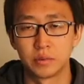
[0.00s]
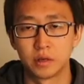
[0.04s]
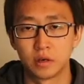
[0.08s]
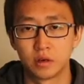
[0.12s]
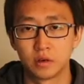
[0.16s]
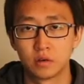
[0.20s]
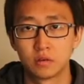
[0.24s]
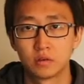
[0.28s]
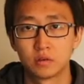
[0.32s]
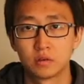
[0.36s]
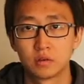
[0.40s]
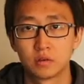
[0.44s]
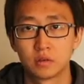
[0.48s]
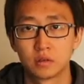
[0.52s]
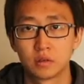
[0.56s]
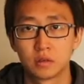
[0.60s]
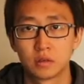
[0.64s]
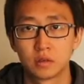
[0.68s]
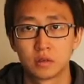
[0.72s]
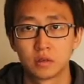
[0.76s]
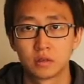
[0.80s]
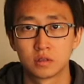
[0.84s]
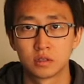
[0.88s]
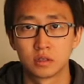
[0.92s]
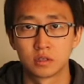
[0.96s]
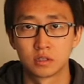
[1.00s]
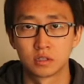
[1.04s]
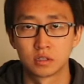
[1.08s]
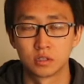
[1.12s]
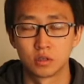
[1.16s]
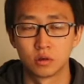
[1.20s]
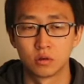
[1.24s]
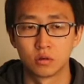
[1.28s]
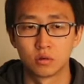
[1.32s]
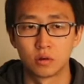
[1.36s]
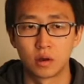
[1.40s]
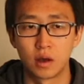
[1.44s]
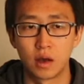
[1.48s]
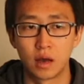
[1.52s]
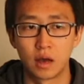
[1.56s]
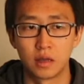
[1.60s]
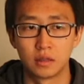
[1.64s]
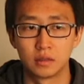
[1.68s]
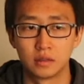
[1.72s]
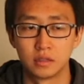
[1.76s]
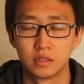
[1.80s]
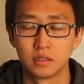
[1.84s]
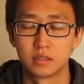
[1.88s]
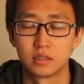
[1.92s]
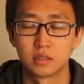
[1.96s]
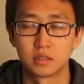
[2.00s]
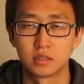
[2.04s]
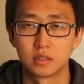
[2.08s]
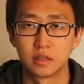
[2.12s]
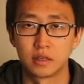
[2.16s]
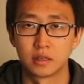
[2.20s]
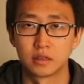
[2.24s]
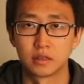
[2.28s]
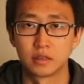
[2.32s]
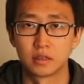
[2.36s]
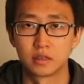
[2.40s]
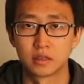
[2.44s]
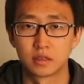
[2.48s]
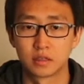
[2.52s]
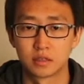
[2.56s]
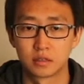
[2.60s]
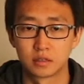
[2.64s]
bell. So this is like a